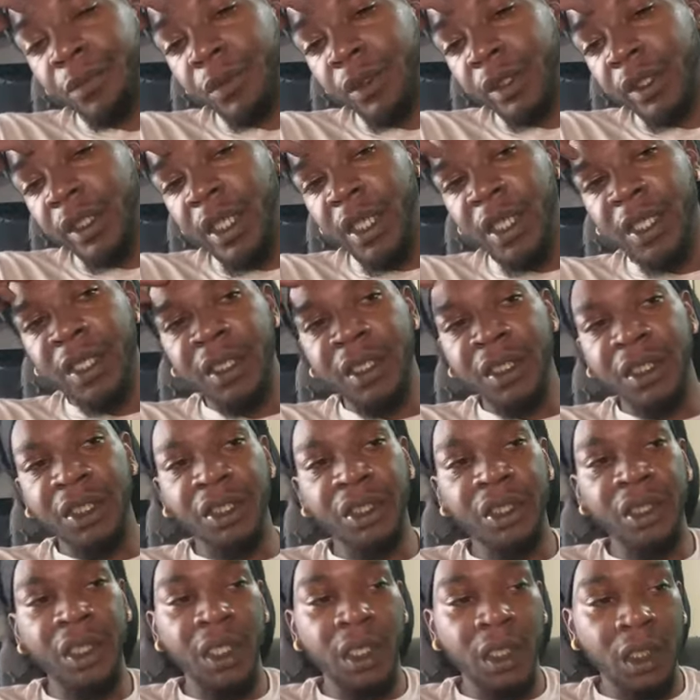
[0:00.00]
to
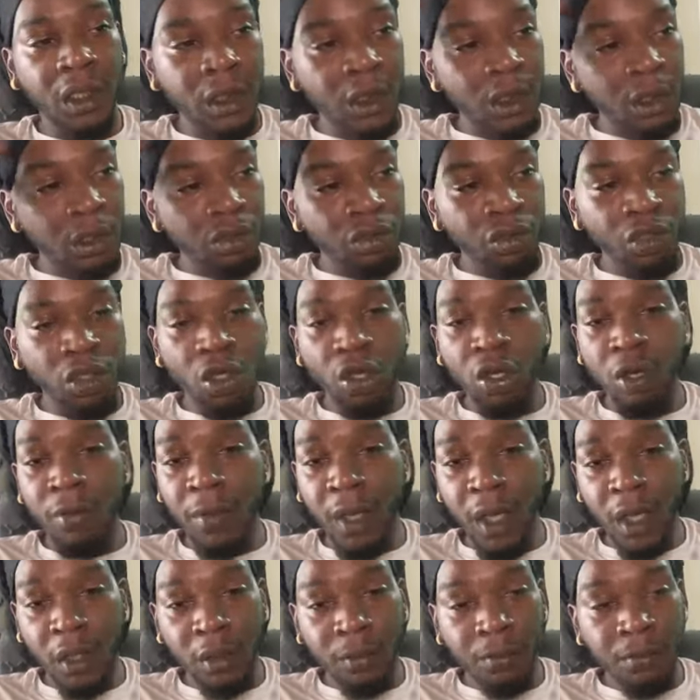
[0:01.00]
understand that no
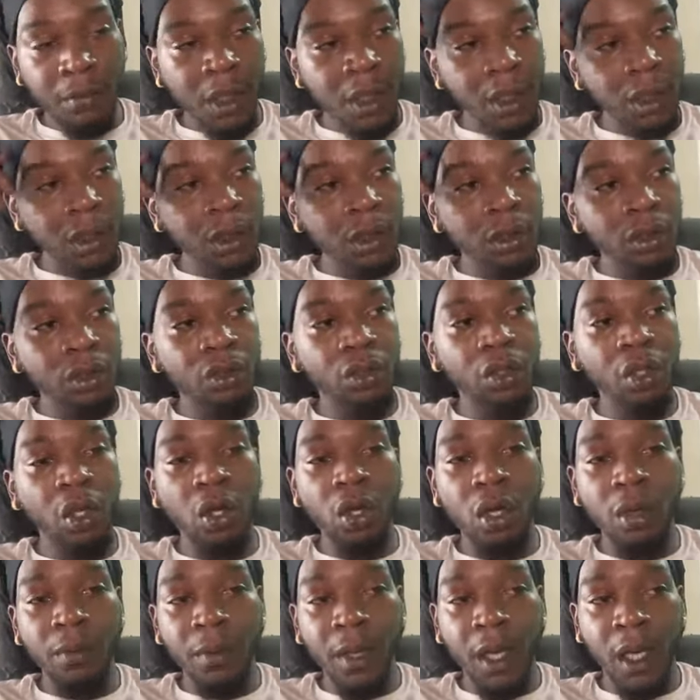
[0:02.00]
amount of money,
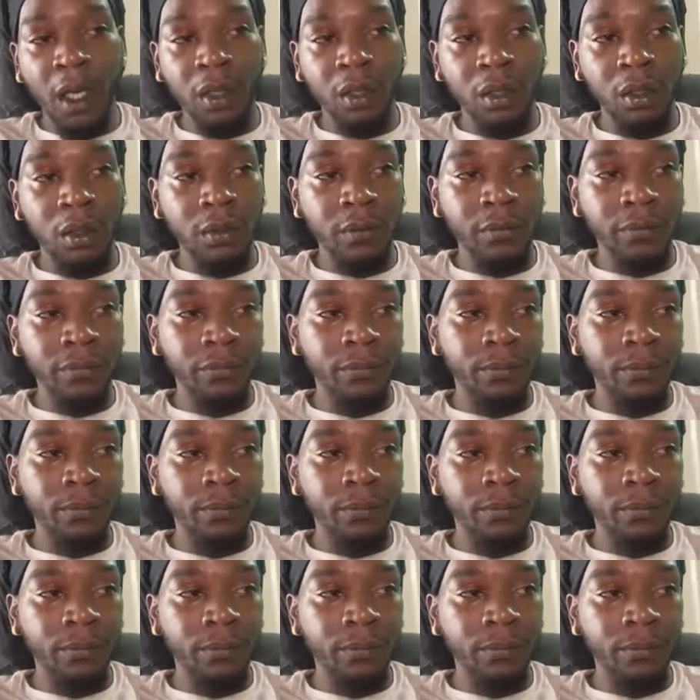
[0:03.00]
no amount of